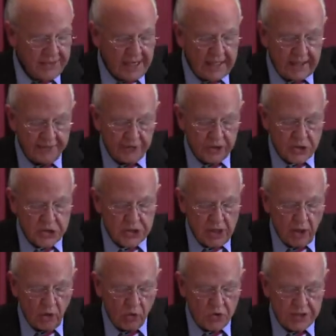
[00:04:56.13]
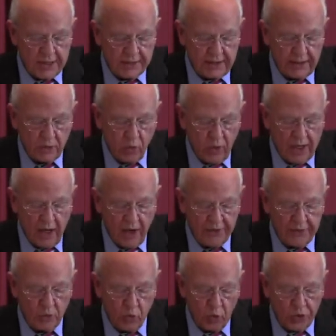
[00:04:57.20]
Thank you for the songs that the
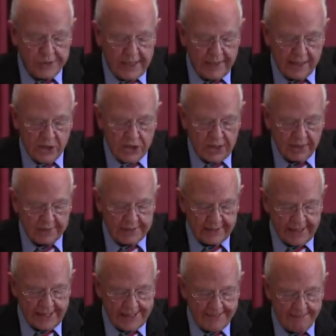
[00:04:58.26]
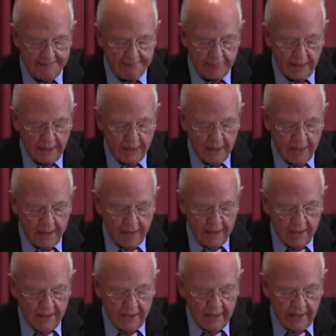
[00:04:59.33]
choir and the quartet has sung tonight.
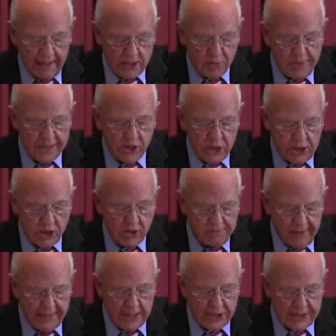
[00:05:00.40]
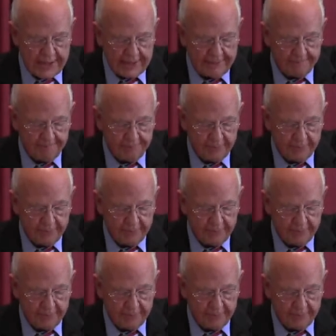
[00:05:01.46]
It's been such a blessing.